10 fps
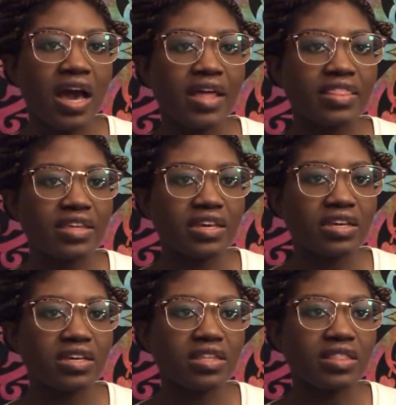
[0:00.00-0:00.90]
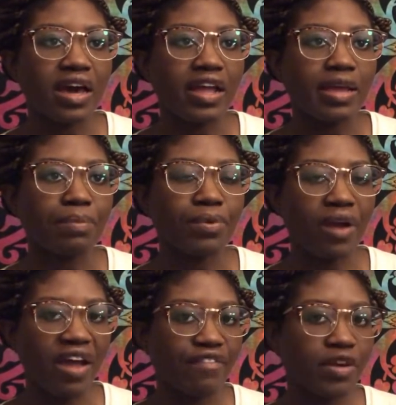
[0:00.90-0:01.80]
I think that a
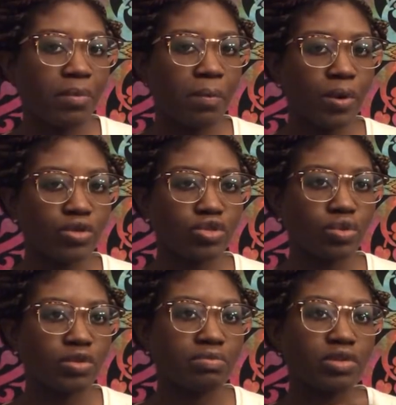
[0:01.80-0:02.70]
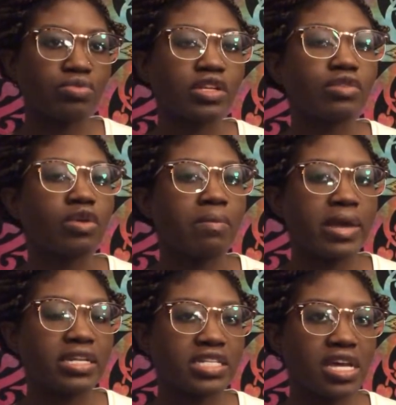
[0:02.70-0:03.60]
private proposal would be really
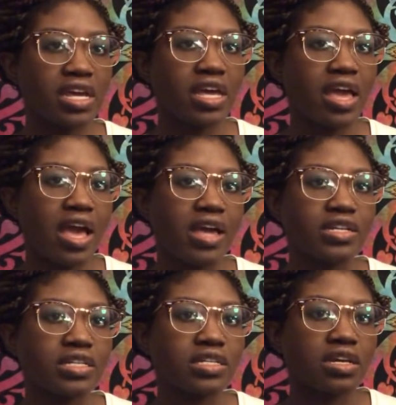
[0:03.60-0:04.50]
romantic and